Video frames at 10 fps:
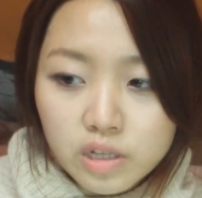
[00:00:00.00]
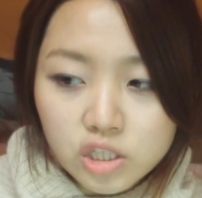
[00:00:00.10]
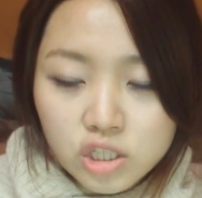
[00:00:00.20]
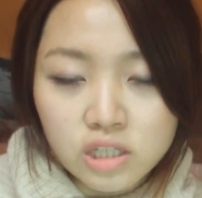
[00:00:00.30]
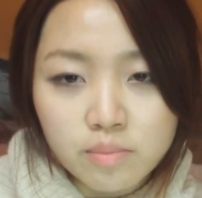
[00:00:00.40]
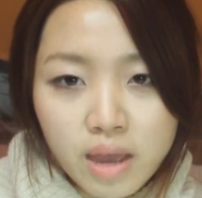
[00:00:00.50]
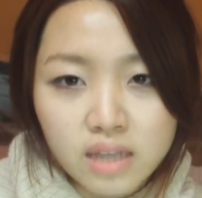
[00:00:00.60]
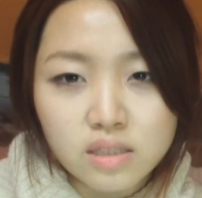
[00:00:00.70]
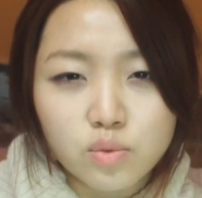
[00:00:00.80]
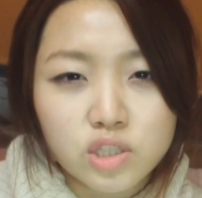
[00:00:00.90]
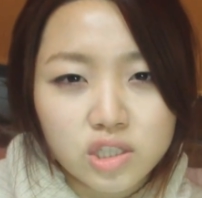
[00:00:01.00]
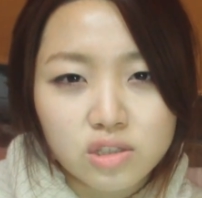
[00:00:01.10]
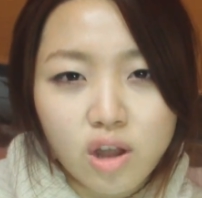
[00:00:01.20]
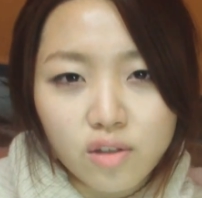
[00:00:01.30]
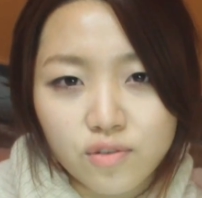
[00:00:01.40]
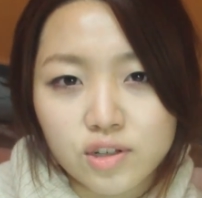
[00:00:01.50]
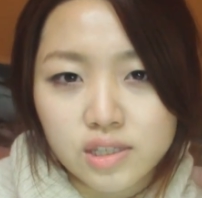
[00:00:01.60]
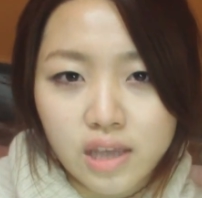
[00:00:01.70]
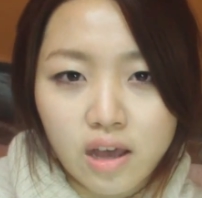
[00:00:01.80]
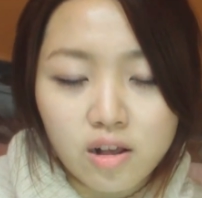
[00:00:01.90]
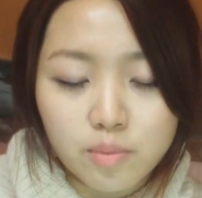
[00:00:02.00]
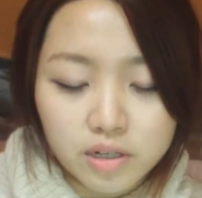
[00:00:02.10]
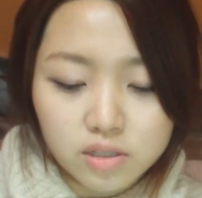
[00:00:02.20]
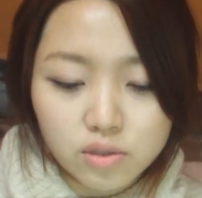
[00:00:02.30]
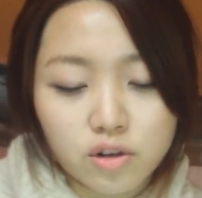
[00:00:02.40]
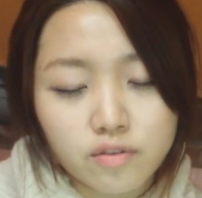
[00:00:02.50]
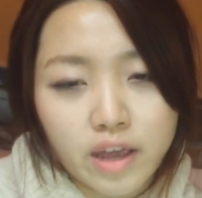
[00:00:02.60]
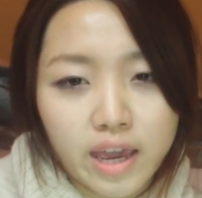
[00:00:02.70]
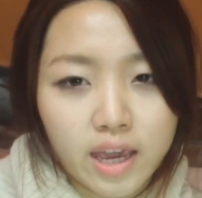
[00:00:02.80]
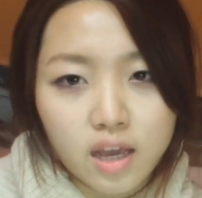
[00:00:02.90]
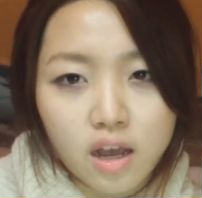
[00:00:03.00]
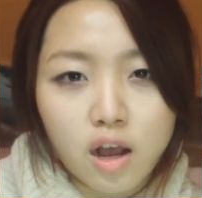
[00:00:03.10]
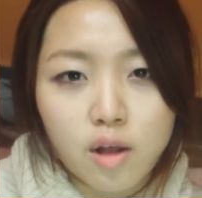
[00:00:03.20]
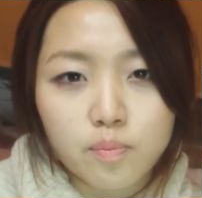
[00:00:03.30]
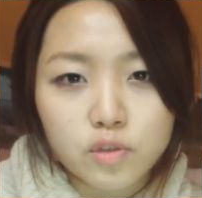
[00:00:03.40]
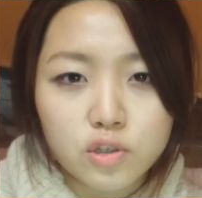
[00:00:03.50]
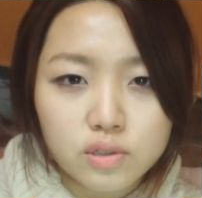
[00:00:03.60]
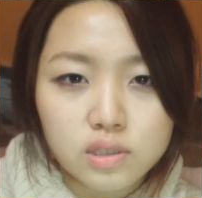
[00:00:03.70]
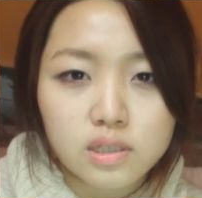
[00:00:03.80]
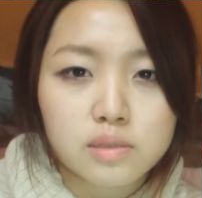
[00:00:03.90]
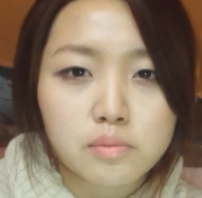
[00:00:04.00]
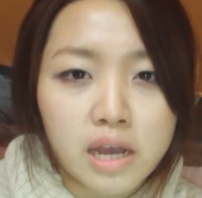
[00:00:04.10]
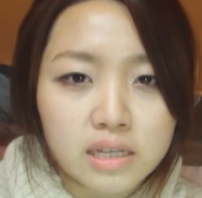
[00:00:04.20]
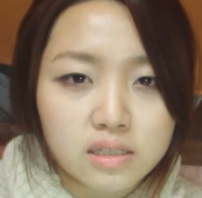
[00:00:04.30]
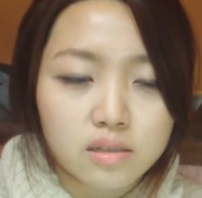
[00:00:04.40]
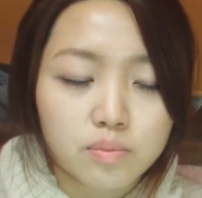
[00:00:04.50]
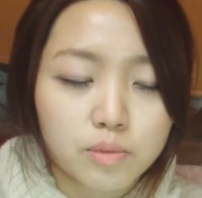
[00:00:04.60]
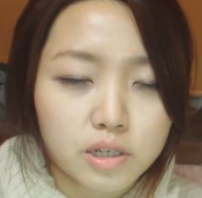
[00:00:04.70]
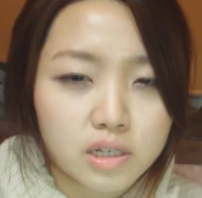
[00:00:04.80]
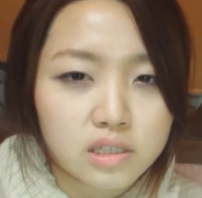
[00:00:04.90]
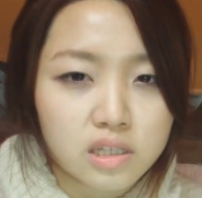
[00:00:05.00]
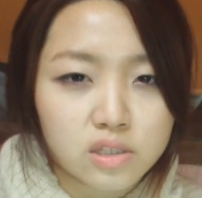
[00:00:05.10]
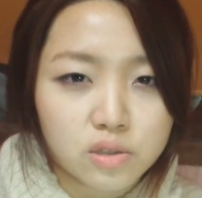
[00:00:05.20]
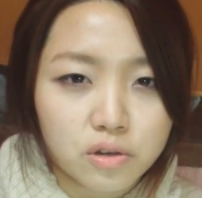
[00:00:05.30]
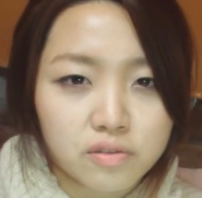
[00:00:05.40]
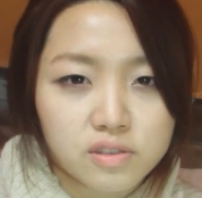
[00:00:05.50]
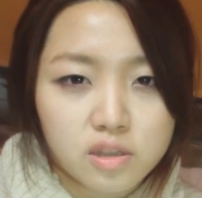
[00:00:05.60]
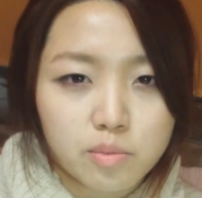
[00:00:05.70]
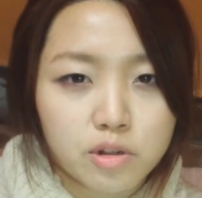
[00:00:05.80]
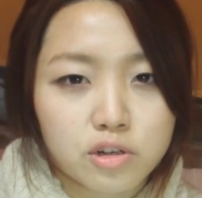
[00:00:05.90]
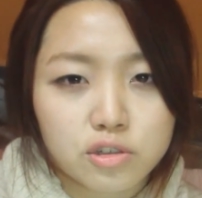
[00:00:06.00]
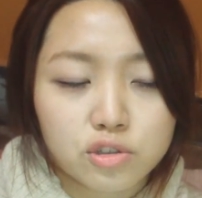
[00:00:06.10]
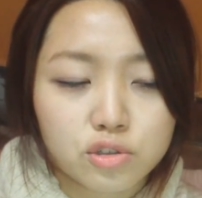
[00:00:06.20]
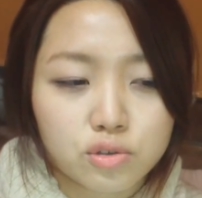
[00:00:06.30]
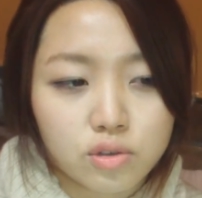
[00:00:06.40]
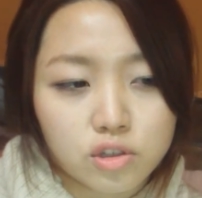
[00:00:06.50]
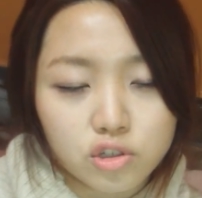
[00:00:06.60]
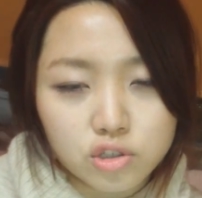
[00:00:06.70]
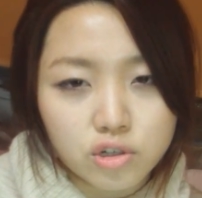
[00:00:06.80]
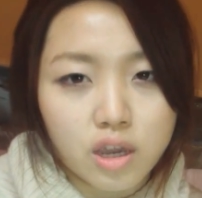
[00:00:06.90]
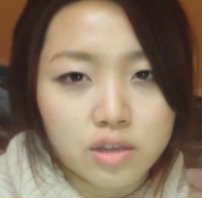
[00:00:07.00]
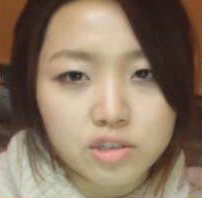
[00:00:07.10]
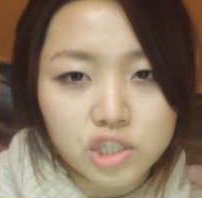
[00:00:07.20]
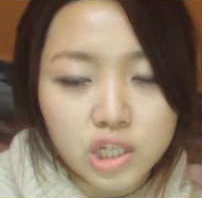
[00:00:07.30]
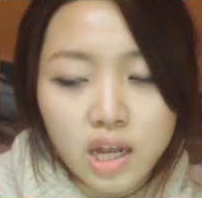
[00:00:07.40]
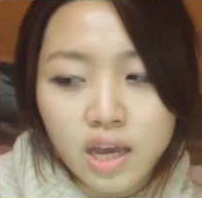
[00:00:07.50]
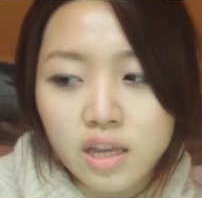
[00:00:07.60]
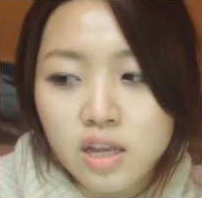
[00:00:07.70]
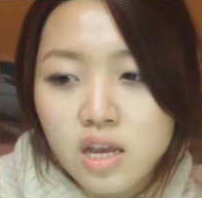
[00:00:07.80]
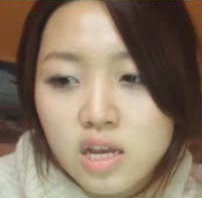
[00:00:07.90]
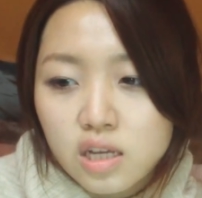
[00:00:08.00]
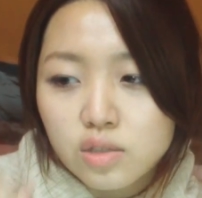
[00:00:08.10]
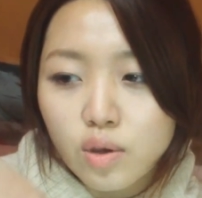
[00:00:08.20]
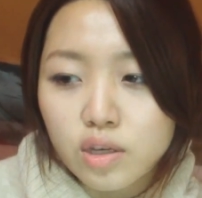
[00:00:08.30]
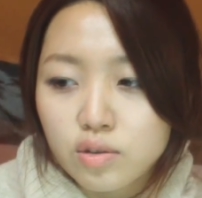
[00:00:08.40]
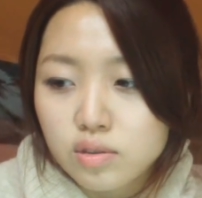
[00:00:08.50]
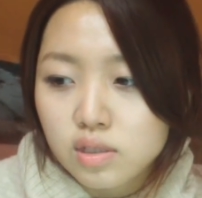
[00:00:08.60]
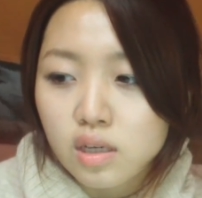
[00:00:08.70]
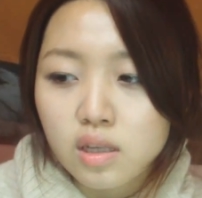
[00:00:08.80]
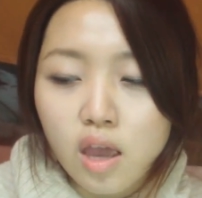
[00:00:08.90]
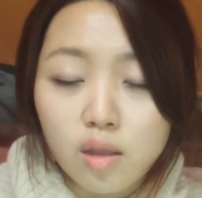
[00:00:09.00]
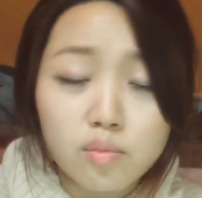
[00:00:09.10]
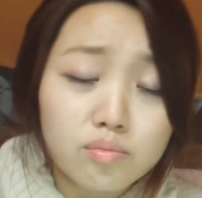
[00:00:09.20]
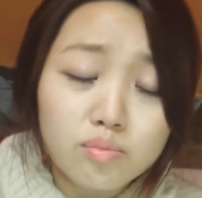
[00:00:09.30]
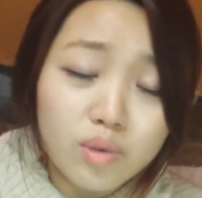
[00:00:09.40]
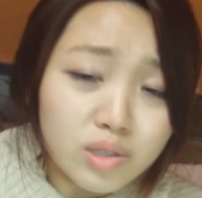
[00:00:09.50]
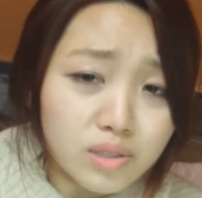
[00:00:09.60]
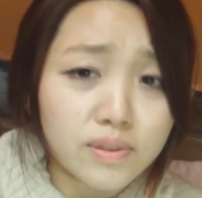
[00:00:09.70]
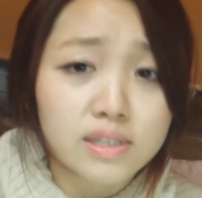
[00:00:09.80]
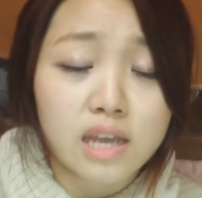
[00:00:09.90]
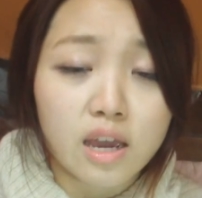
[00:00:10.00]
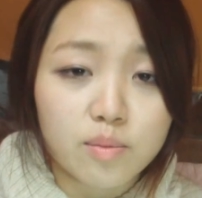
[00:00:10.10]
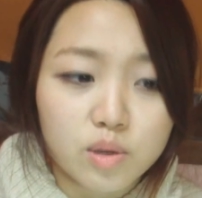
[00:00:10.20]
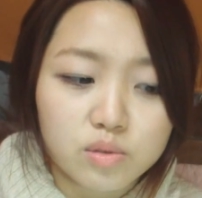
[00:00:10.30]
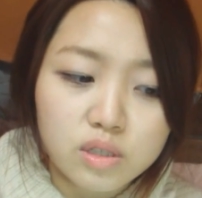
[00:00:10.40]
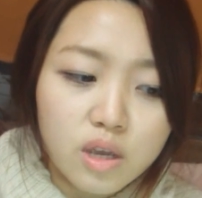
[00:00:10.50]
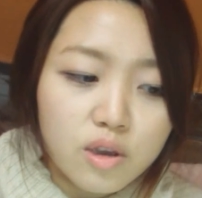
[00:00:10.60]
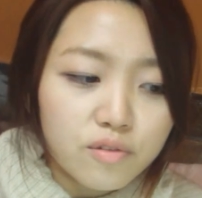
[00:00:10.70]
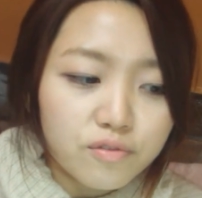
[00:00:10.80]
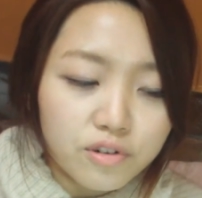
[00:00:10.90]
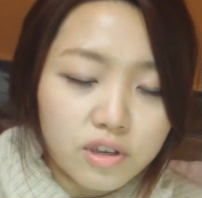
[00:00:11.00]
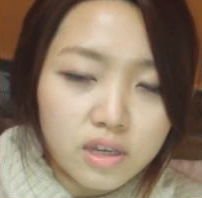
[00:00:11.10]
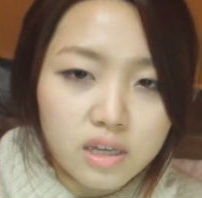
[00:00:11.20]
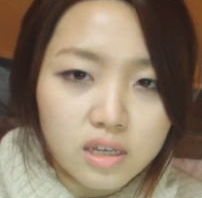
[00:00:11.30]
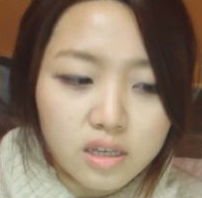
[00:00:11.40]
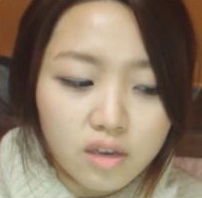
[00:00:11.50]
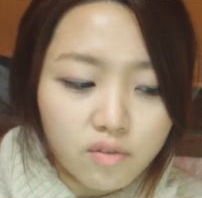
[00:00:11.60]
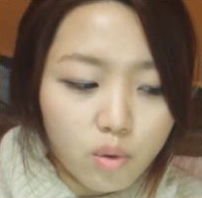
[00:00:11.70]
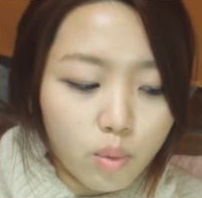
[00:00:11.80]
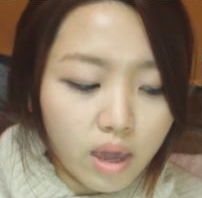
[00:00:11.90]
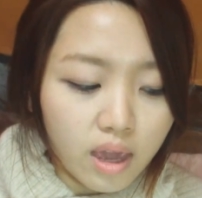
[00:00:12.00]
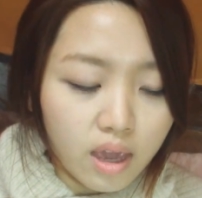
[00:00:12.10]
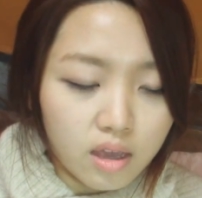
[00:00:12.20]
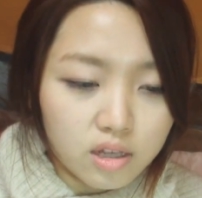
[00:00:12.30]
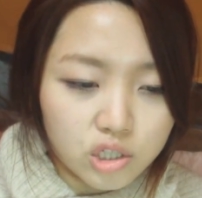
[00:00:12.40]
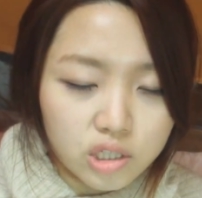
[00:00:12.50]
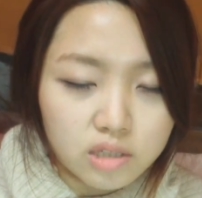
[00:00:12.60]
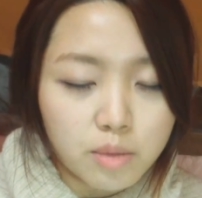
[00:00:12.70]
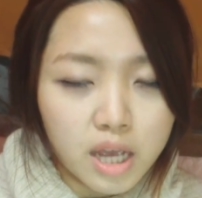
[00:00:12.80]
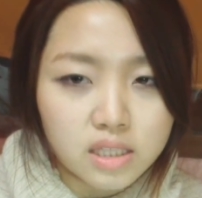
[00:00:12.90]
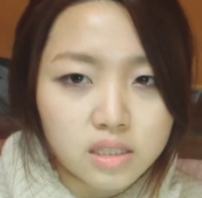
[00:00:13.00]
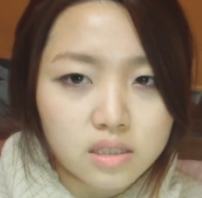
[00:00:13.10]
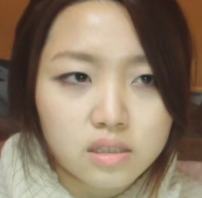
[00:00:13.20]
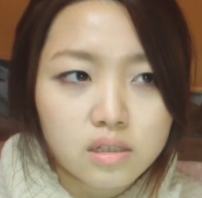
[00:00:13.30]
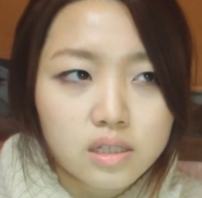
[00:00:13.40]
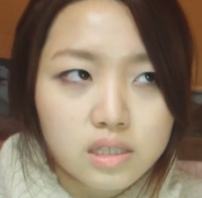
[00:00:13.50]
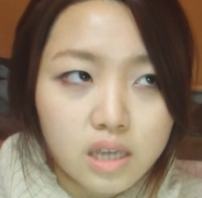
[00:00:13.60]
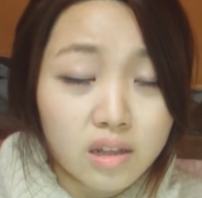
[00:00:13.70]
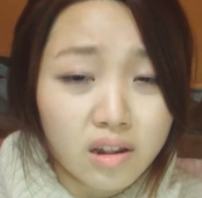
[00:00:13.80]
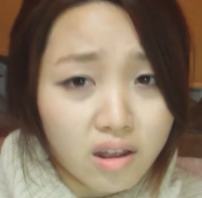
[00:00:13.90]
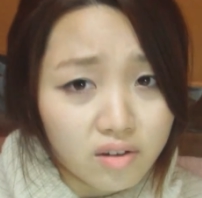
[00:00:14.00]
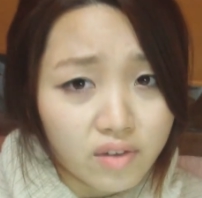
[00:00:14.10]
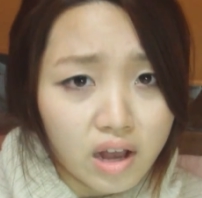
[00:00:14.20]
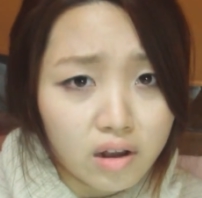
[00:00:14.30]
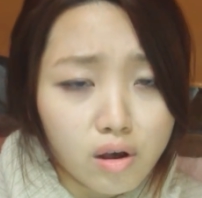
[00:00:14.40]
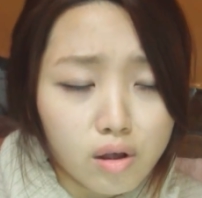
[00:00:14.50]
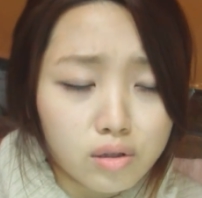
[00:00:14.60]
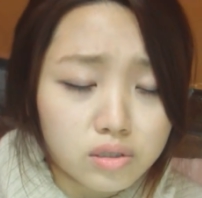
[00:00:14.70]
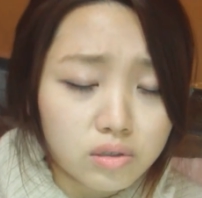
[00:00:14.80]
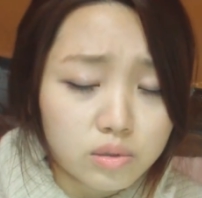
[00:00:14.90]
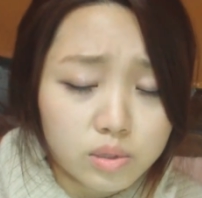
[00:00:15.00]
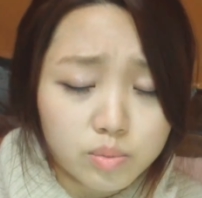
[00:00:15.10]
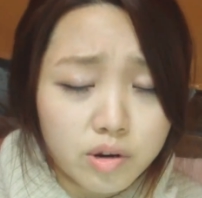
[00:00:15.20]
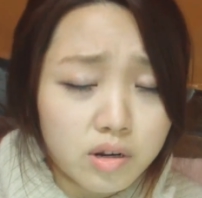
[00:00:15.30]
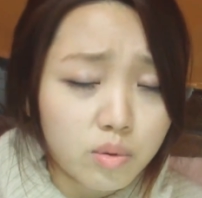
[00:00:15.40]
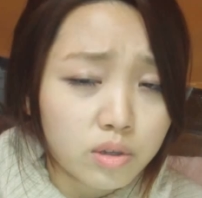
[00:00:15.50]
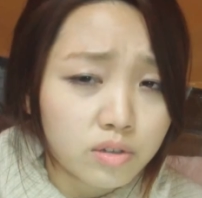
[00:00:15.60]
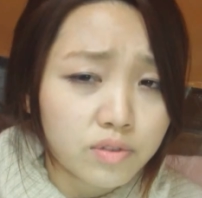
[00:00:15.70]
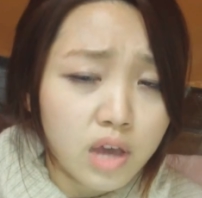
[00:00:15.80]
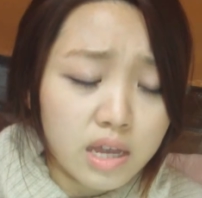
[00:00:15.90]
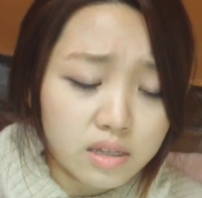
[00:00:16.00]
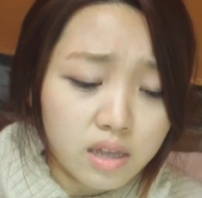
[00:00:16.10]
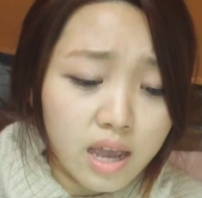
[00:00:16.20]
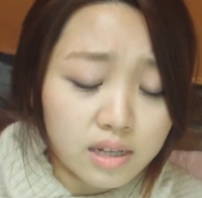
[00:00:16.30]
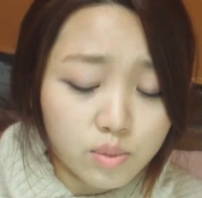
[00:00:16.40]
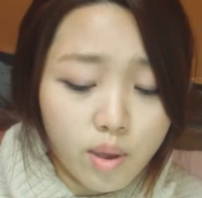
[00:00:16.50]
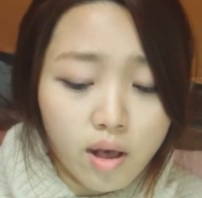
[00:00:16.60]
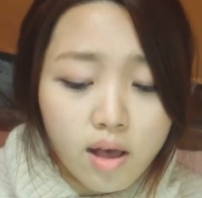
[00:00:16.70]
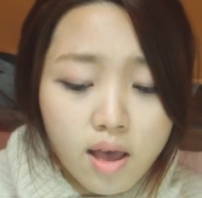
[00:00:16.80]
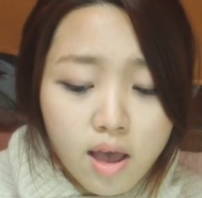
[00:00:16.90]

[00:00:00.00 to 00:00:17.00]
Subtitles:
sheet mask, which is not for sale, but it's sort of like use this mask because it's sort of similar to the Nutrient Energy line. So I used it, and most of the time those free giveaway sheet masks contain a lot of alcohol, so it was probably one of that as well.